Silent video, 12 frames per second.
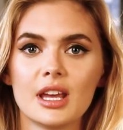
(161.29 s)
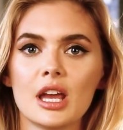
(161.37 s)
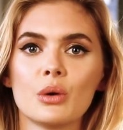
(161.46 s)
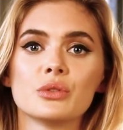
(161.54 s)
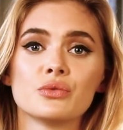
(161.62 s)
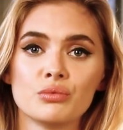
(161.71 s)

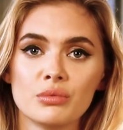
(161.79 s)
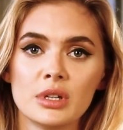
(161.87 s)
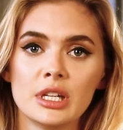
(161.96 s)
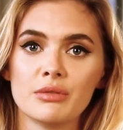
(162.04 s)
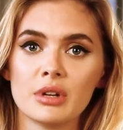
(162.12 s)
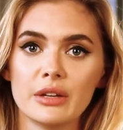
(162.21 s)
It was
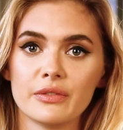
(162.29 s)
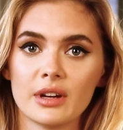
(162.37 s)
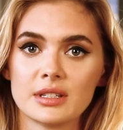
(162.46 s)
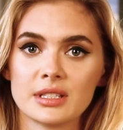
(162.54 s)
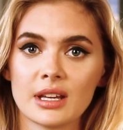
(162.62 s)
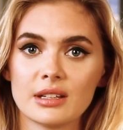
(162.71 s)
really, really
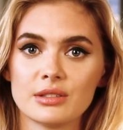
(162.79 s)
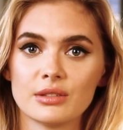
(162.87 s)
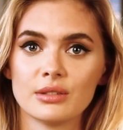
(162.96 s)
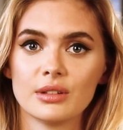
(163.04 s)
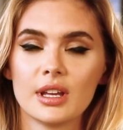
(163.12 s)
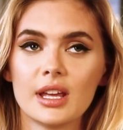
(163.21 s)
far to get to.